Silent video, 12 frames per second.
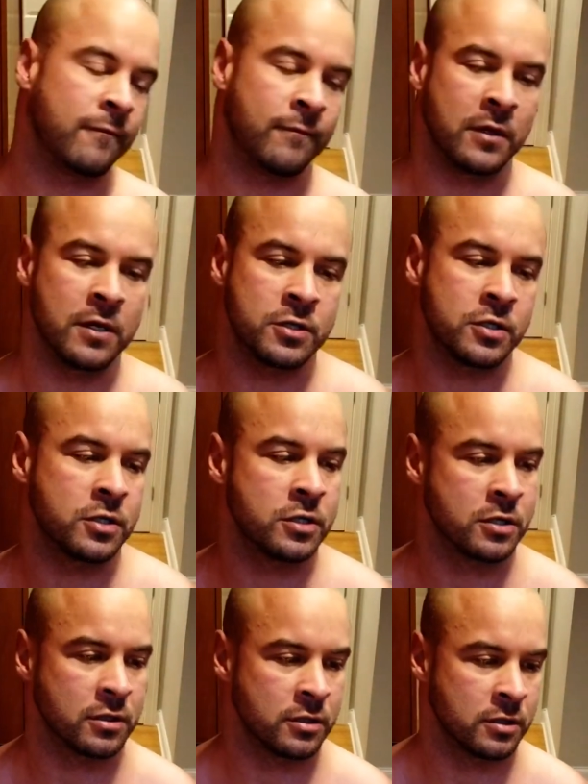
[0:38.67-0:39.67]

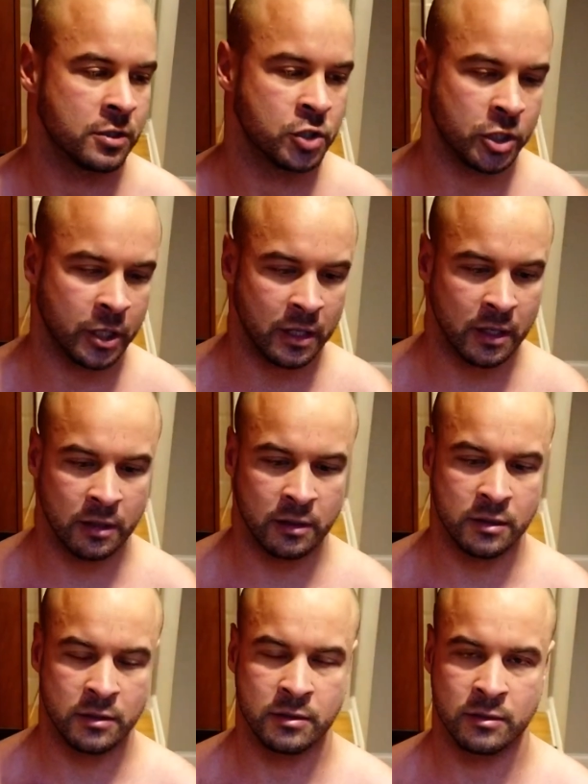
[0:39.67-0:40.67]
fish,
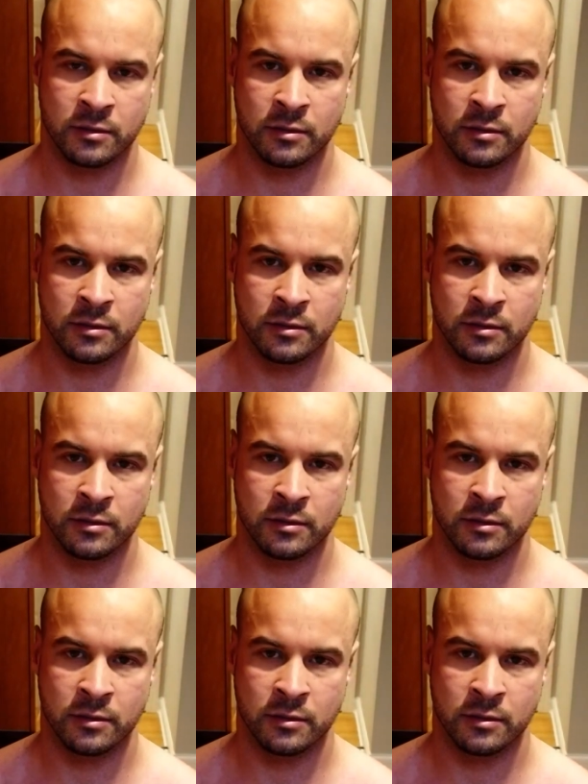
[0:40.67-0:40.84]
chicken,